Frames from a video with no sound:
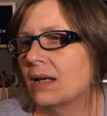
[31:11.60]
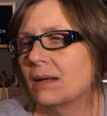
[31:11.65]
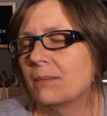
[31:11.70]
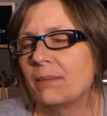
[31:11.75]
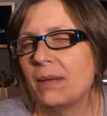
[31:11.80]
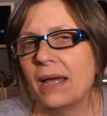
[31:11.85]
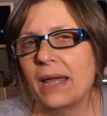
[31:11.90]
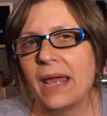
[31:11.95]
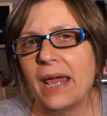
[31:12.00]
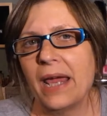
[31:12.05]

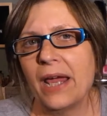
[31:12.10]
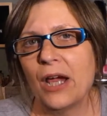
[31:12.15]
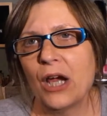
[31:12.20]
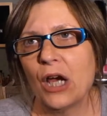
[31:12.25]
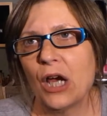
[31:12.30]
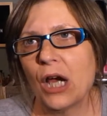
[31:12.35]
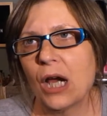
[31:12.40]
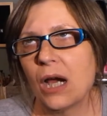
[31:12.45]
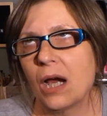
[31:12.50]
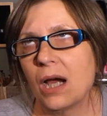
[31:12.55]
my
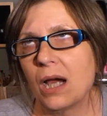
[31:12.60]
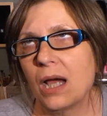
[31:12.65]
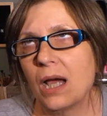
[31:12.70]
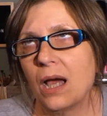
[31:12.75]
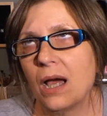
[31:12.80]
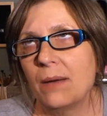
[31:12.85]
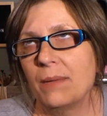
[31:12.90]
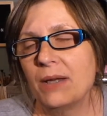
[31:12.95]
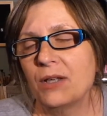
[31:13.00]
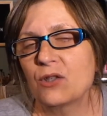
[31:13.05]
hair
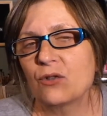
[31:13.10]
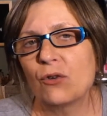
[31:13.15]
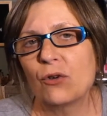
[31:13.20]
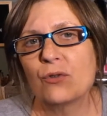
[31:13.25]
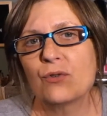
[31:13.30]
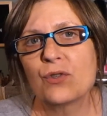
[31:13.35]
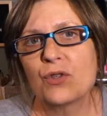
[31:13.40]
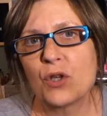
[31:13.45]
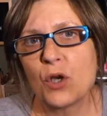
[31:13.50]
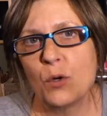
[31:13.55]
uh, has
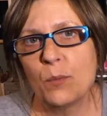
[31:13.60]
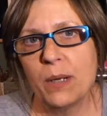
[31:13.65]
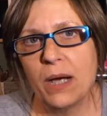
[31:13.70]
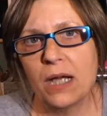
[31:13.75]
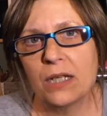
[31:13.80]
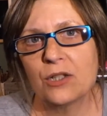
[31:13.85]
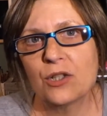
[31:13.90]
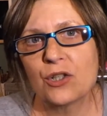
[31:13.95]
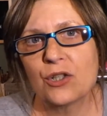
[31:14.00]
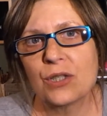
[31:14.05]
grown so
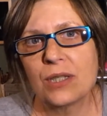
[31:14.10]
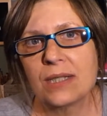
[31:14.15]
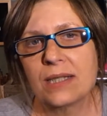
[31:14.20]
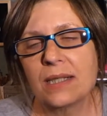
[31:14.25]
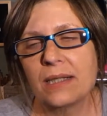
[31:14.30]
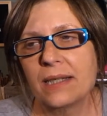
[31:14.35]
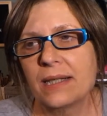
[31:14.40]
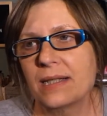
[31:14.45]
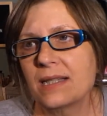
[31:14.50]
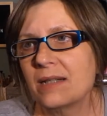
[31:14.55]
much since
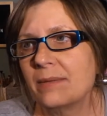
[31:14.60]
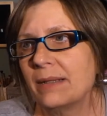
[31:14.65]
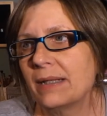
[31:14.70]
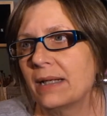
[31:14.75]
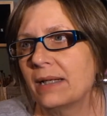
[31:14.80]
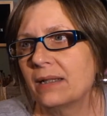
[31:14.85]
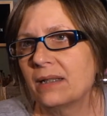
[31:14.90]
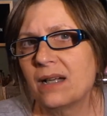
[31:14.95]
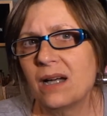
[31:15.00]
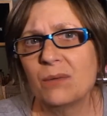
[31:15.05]
the last time I
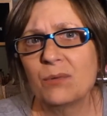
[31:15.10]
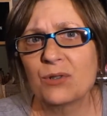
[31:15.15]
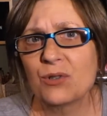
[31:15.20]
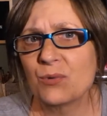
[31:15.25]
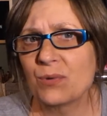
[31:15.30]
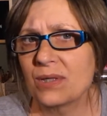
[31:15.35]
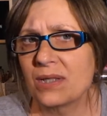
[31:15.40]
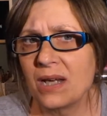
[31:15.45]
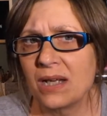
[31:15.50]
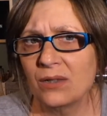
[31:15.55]
got a cut, which
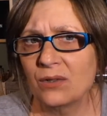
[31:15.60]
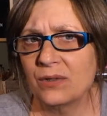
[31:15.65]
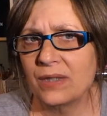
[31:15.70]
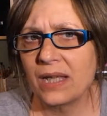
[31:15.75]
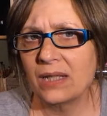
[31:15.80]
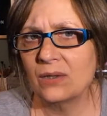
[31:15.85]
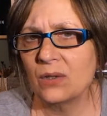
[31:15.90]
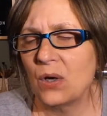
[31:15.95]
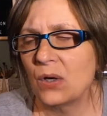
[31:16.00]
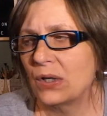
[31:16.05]
was not all
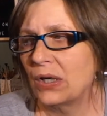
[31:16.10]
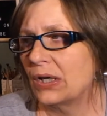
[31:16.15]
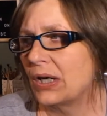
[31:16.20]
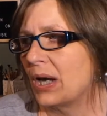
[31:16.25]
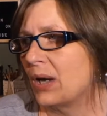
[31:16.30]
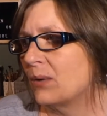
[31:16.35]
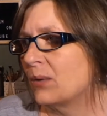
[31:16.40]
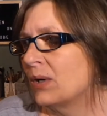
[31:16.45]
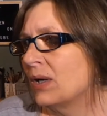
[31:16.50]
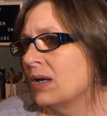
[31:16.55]
that long
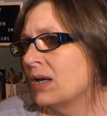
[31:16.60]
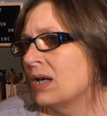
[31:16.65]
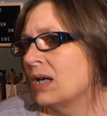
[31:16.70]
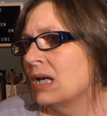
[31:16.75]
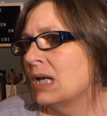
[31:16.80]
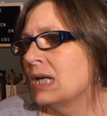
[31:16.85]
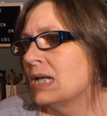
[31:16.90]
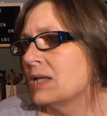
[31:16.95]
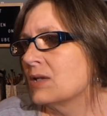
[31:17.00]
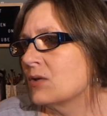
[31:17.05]
ago,
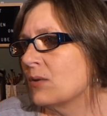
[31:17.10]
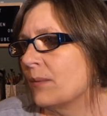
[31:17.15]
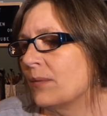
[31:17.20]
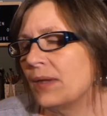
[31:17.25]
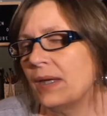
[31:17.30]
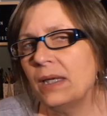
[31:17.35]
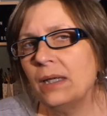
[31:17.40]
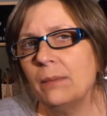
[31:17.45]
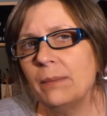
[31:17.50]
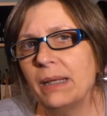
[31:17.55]
so I'm
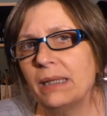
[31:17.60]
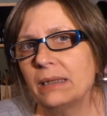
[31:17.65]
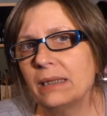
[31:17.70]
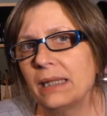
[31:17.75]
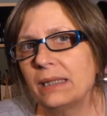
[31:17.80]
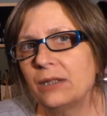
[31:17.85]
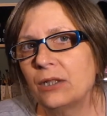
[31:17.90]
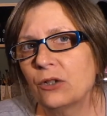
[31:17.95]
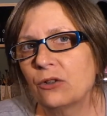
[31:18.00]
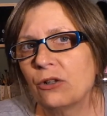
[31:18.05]
thinking about
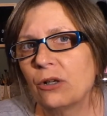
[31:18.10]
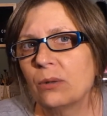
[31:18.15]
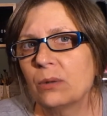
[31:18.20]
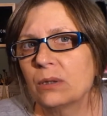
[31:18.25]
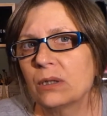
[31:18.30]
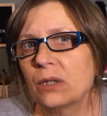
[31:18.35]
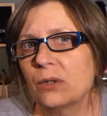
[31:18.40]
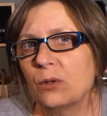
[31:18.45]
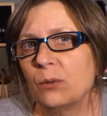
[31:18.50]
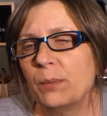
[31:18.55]
letting it grow
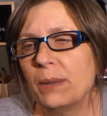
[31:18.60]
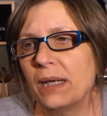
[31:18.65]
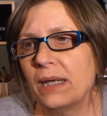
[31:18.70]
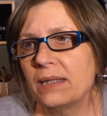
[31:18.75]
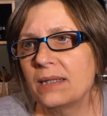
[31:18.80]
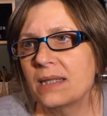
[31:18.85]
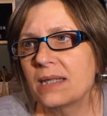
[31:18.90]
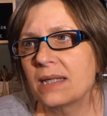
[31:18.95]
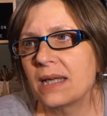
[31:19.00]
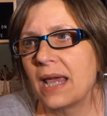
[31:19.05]
a little
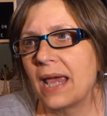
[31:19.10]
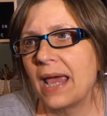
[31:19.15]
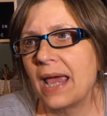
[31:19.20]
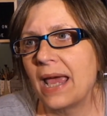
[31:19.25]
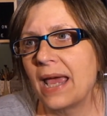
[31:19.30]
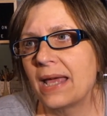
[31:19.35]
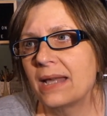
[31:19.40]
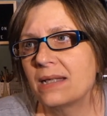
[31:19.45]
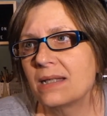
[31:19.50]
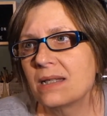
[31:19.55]
bit
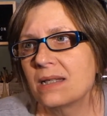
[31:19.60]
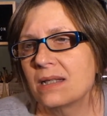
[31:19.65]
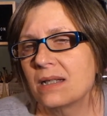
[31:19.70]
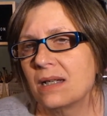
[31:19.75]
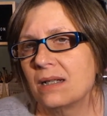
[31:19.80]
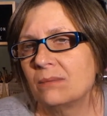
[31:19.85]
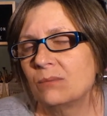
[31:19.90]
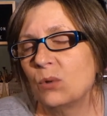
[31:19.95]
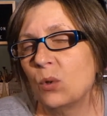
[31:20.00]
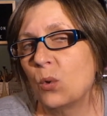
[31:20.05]
and
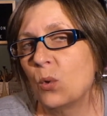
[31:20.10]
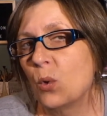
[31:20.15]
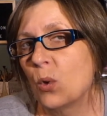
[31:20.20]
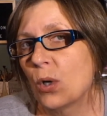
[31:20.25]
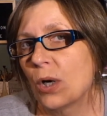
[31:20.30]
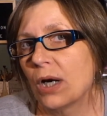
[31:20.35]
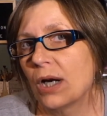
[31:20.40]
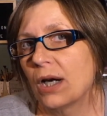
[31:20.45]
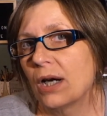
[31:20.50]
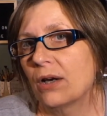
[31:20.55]
um,
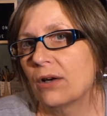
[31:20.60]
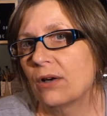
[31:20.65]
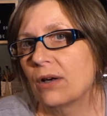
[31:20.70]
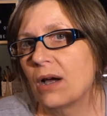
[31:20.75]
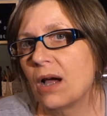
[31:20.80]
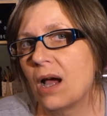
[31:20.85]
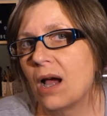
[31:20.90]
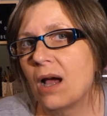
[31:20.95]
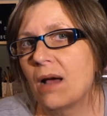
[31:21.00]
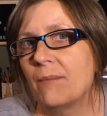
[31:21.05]
or
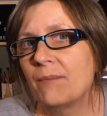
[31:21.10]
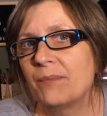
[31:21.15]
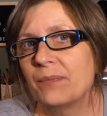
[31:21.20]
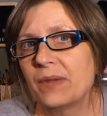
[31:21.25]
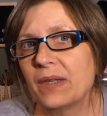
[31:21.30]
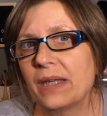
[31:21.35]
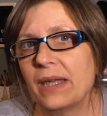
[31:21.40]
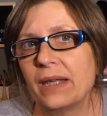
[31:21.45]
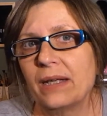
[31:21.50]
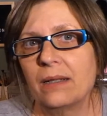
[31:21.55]
um,
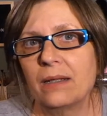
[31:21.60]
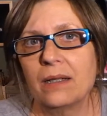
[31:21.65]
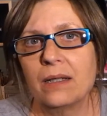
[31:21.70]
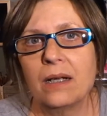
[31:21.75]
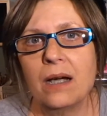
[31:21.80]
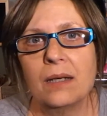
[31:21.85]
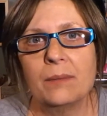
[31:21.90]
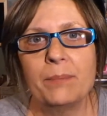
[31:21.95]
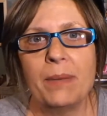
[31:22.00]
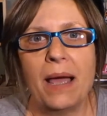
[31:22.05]
get it
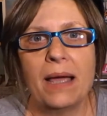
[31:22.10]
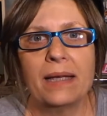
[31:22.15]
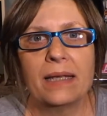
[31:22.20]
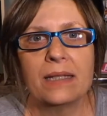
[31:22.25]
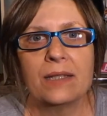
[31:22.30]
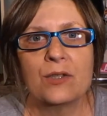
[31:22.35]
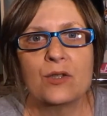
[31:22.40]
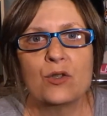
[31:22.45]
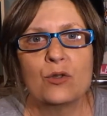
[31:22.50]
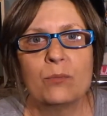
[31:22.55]
cut back
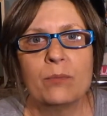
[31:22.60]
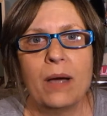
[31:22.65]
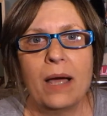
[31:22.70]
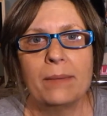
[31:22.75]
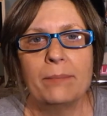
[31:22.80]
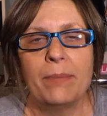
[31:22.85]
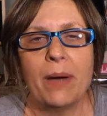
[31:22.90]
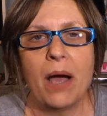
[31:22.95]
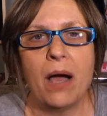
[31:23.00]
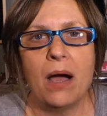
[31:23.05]
into my
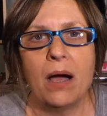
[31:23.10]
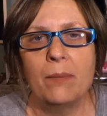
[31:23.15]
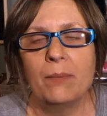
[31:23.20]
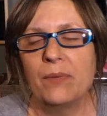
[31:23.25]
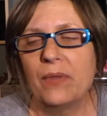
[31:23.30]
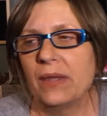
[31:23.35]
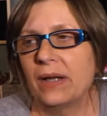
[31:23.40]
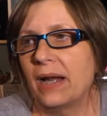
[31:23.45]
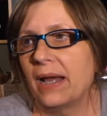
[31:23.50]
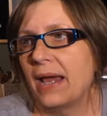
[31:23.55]
bob
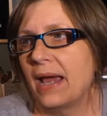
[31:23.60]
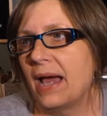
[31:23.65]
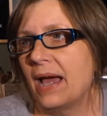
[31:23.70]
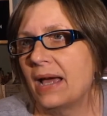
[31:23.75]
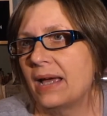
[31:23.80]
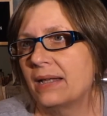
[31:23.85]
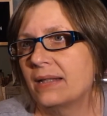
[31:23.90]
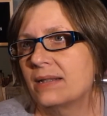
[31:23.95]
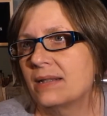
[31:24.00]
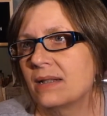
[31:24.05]
that I
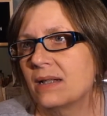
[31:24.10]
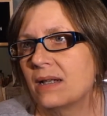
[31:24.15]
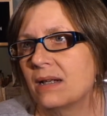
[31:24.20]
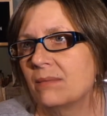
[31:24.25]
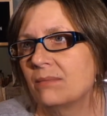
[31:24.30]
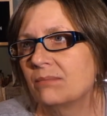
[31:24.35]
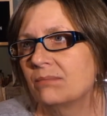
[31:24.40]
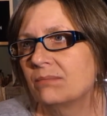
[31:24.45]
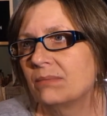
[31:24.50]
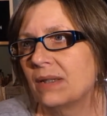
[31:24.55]
had,
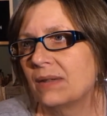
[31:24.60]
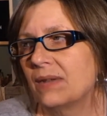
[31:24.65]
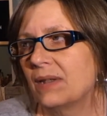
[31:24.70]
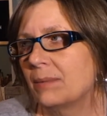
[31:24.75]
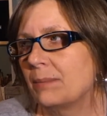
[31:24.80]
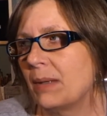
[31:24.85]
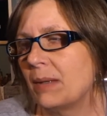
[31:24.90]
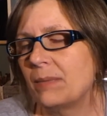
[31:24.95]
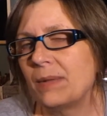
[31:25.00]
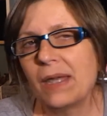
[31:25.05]
um, I think
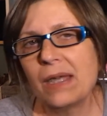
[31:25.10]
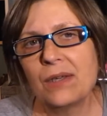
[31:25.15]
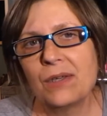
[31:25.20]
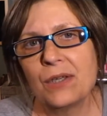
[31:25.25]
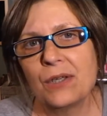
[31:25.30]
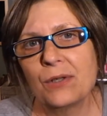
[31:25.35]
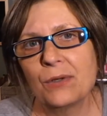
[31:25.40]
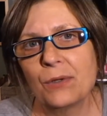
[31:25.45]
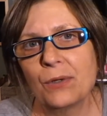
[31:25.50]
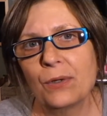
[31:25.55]
maybe a
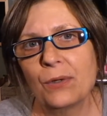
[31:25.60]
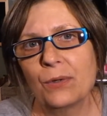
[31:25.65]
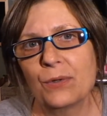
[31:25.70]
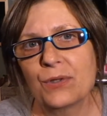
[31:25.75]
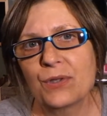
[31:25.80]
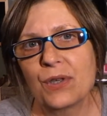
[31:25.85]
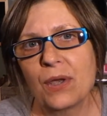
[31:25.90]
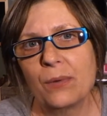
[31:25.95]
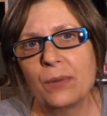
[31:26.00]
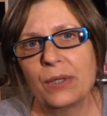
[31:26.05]
year or
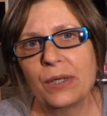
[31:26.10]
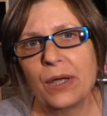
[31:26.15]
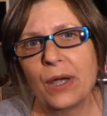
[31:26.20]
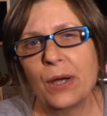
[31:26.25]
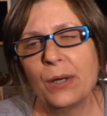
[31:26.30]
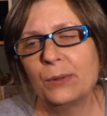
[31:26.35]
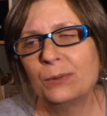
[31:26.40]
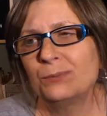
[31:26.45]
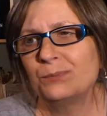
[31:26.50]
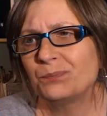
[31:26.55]
so
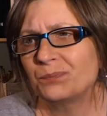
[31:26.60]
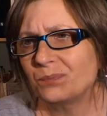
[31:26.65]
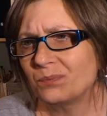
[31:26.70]
ago.